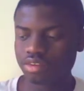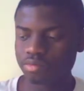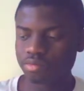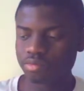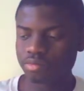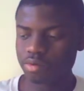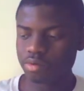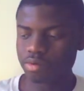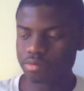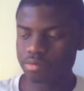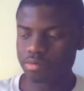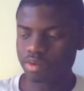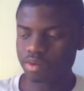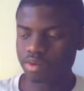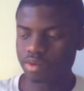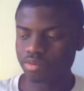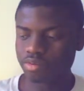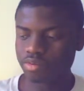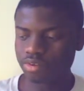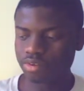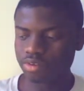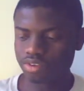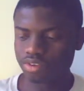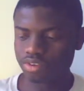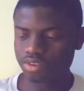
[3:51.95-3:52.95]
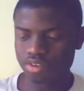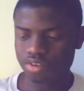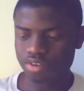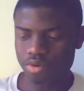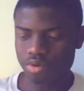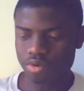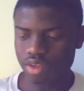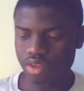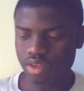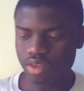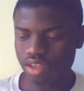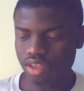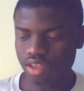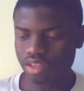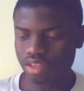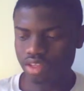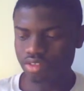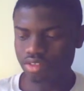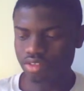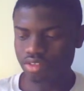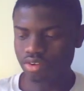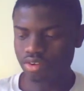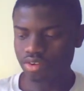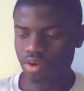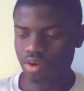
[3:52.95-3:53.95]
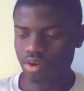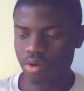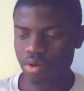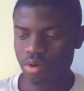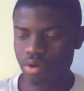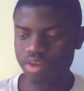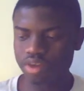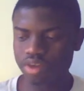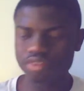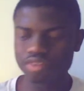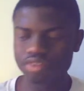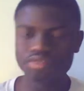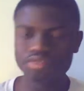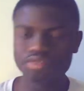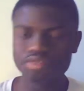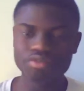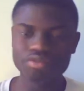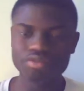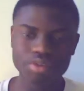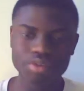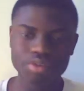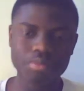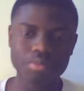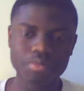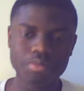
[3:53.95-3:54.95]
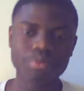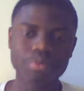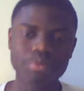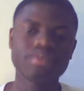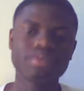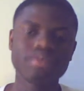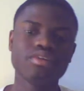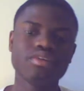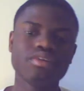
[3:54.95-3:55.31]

pretty much what you're doing is you're going Treeborn